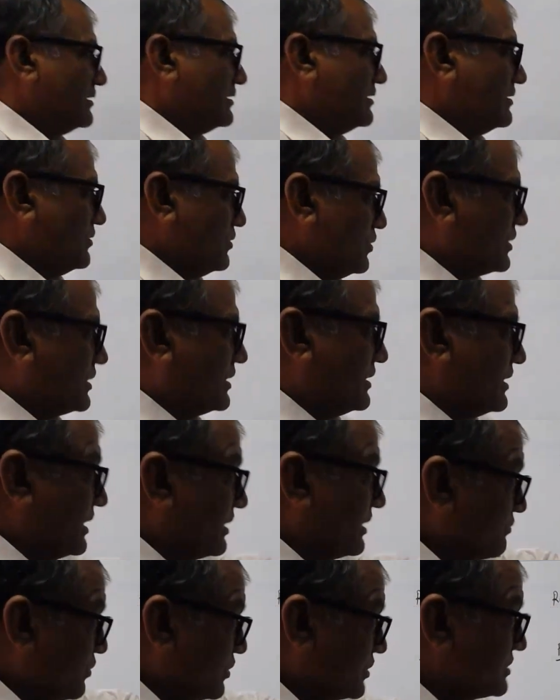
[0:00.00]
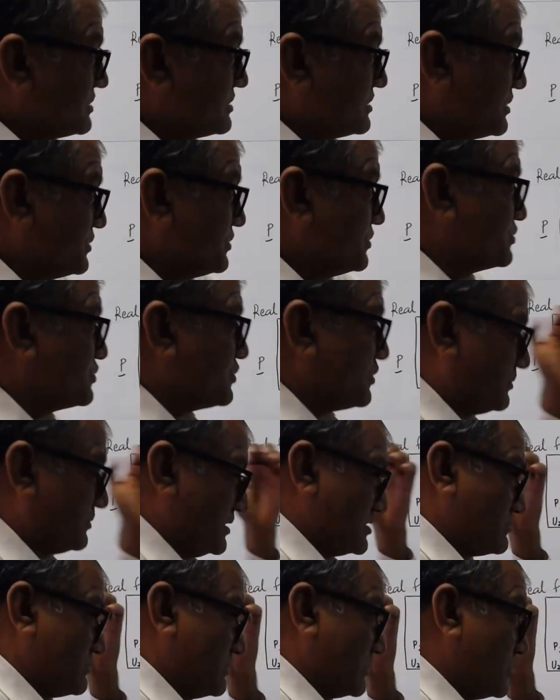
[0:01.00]
Okay, and what is the use of
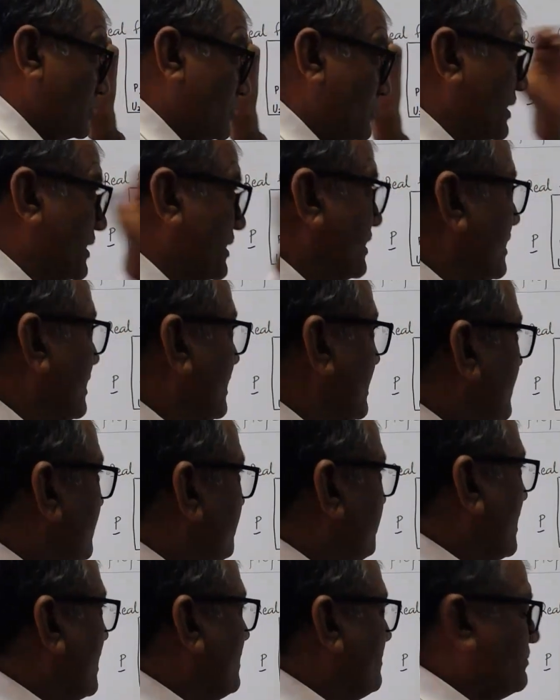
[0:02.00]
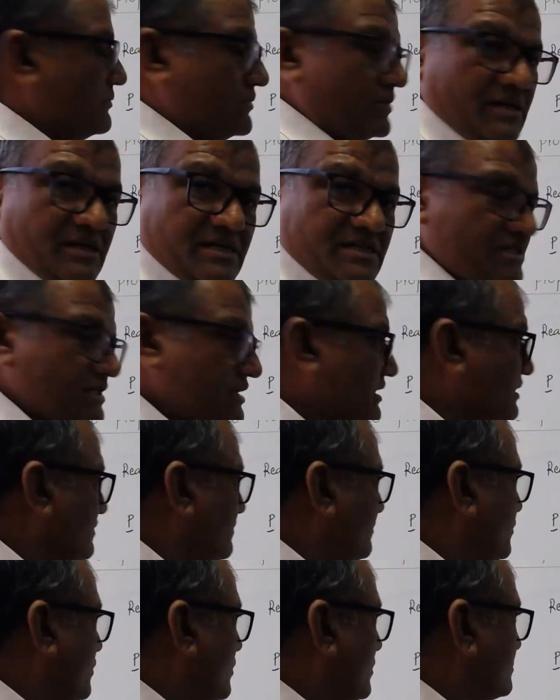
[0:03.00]
this one? Okay, if I am reaching
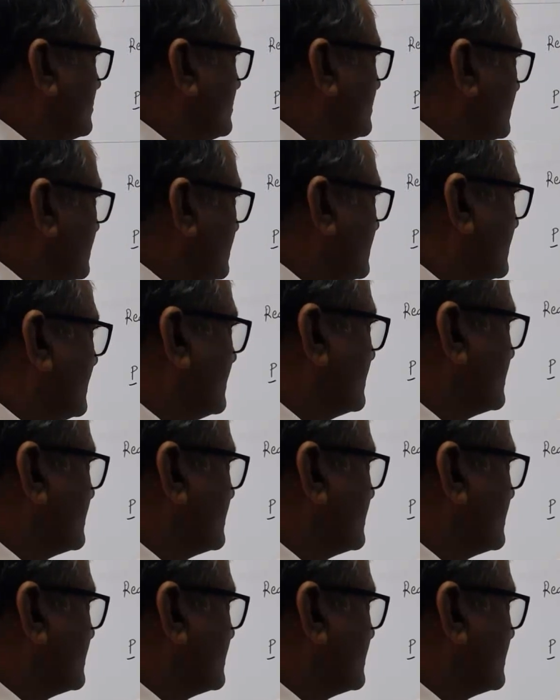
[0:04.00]
from this